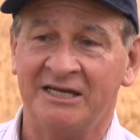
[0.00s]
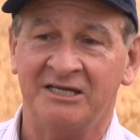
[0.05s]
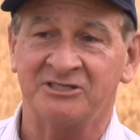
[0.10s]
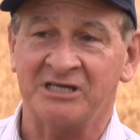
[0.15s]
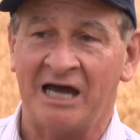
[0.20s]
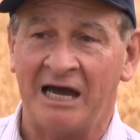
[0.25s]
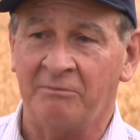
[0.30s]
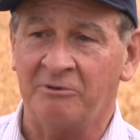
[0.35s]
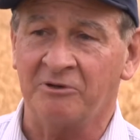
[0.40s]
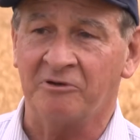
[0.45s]
is
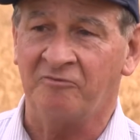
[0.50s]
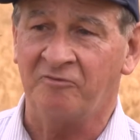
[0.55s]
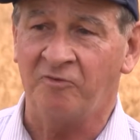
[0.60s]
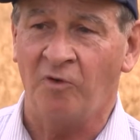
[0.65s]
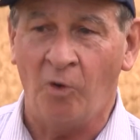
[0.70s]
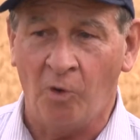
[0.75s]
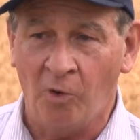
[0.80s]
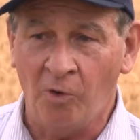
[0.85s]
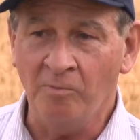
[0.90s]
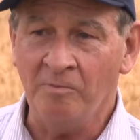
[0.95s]
able to
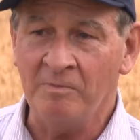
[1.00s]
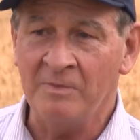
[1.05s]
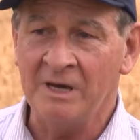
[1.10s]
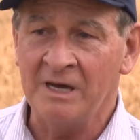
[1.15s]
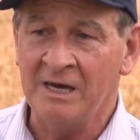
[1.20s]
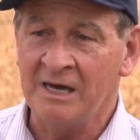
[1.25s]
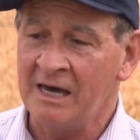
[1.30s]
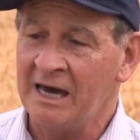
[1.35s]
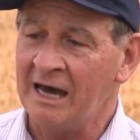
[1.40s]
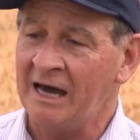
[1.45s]
form
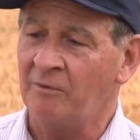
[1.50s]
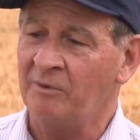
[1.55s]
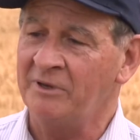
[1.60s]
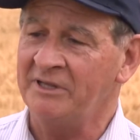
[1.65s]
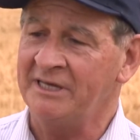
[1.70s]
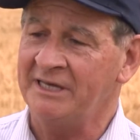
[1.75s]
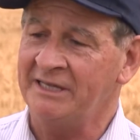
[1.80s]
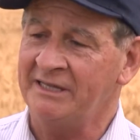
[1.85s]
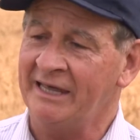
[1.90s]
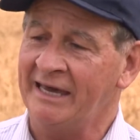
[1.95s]

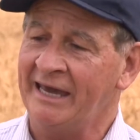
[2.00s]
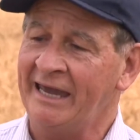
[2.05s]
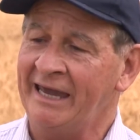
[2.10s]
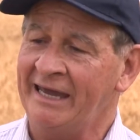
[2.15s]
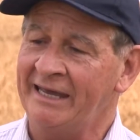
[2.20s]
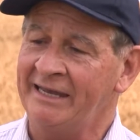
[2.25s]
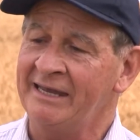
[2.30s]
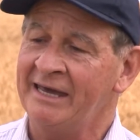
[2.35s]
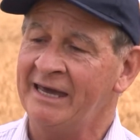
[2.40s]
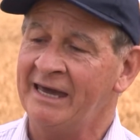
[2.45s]
within the
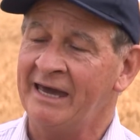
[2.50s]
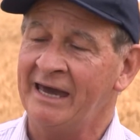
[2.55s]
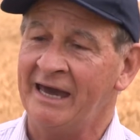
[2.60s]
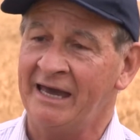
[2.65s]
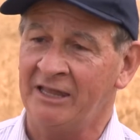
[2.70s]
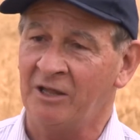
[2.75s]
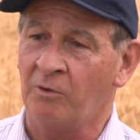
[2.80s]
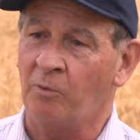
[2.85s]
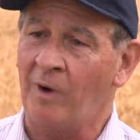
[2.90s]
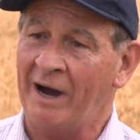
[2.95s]
head,
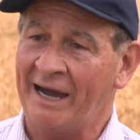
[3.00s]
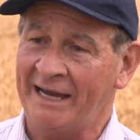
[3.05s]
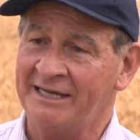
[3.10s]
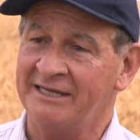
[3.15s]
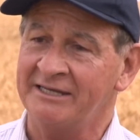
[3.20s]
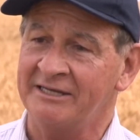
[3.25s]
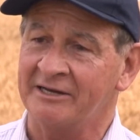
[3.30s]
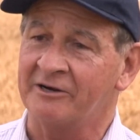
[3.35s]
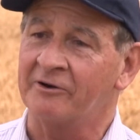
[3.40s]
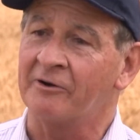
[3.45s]
and the weight
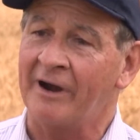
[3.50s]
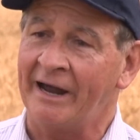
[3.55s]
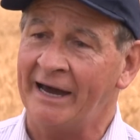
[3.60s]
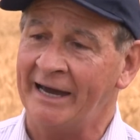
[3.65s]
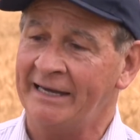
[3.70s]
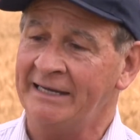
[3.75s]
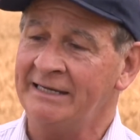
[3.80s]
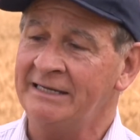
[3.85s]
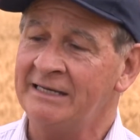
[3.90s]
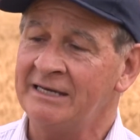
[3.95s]
of the
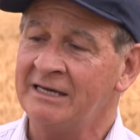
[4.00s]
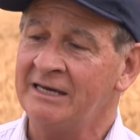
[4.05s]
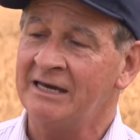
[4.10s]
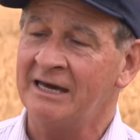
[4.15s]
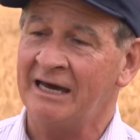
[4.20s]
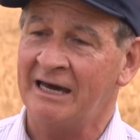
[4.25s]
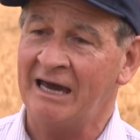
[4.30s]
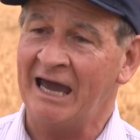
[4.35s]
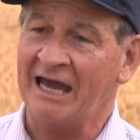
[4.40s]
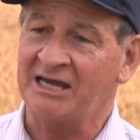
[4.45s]
grain
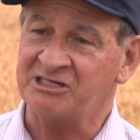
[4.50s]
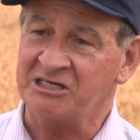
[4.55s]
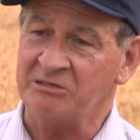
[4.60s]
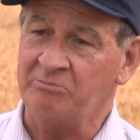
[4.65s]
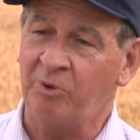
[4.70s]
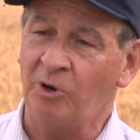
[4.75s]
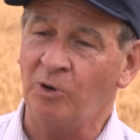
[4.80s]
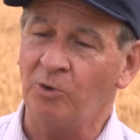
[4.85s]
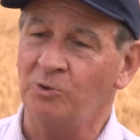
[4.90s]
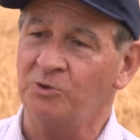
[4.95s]
actually
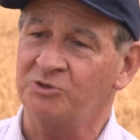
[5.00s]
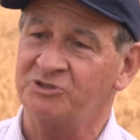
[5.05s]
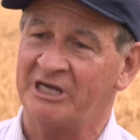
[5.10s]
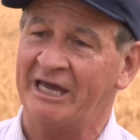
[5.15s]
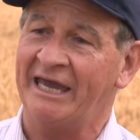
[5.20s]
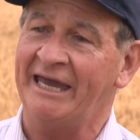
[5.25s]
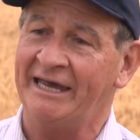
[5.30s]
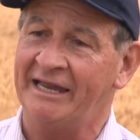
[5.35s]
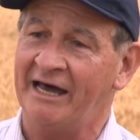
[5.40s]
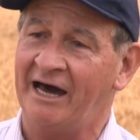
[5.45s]
pulls the
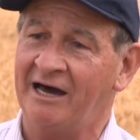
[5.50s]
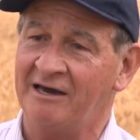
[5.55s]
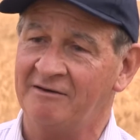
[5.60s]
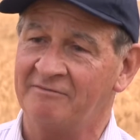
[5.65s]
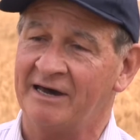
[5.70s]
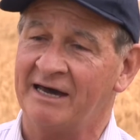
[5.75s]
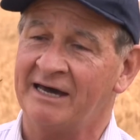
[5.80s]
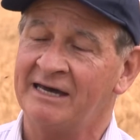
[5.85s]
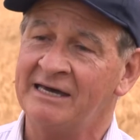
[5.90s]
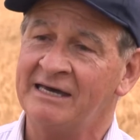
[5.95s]
head
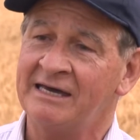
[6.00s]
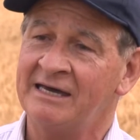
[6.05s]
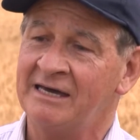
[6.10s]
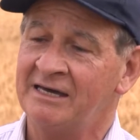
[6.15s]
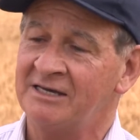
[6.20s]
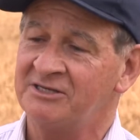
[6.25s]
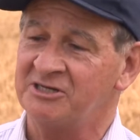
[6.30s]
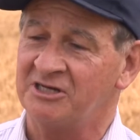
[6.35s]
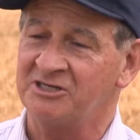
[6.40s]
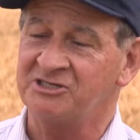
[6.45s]
over.
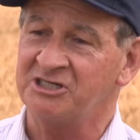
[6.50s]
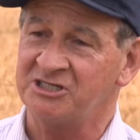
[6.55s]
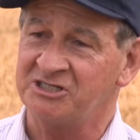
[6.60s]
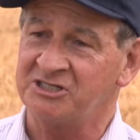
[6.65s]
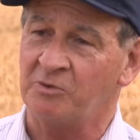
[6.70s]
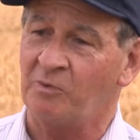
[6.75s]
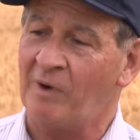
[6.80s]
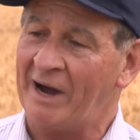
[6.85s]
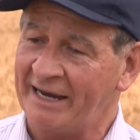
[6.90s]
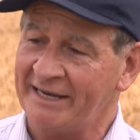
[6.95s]
So it's just
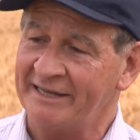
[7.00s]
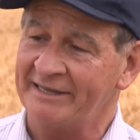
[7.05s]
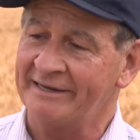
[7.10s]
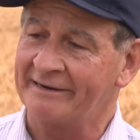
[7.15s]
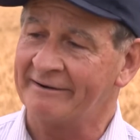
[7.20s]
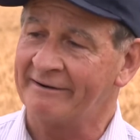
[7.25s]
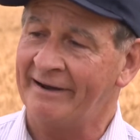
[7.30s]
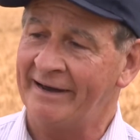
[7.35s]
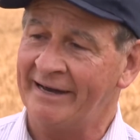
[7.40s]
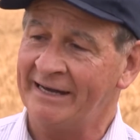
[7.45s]
the weight of the
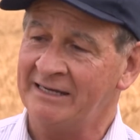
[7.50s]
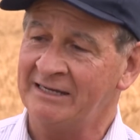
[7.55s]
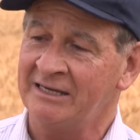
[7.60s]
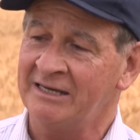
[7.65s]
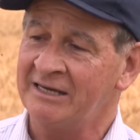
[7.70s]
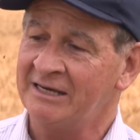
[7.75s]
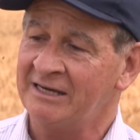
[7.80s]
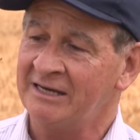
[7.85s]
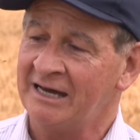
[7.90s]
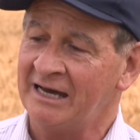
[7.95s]
grain
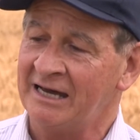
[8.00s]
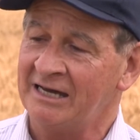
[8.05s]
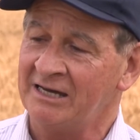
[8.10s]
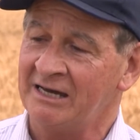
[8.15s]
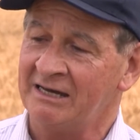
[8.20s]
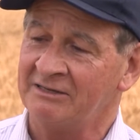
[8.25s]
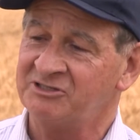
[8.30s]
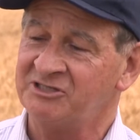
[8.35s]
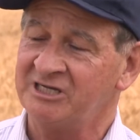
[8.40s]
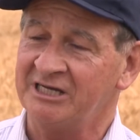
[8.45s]

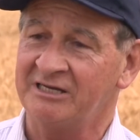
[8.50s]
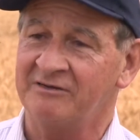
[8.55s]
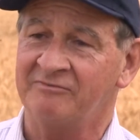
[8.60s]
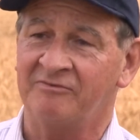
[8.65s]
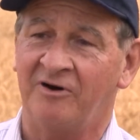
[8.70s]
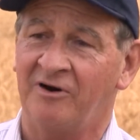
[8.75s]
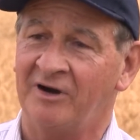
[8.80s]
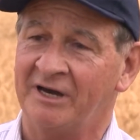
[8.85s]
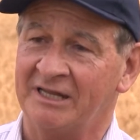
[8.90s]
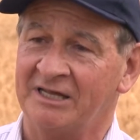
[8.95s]

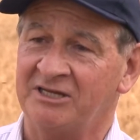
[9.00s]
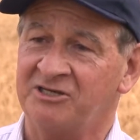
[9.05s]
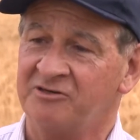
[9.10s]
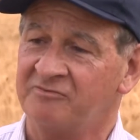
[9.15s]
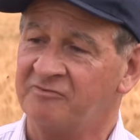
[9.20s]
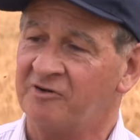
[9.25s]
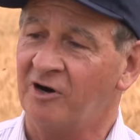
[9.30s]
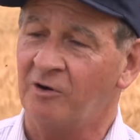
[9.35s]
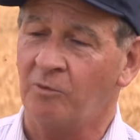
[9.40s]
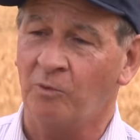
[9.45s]
signifying that
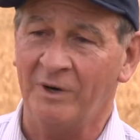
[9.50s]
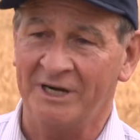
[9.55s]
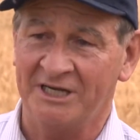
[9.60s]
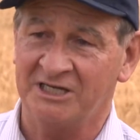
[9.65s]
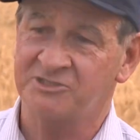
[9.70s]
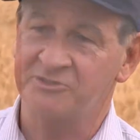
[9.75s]
you've got weak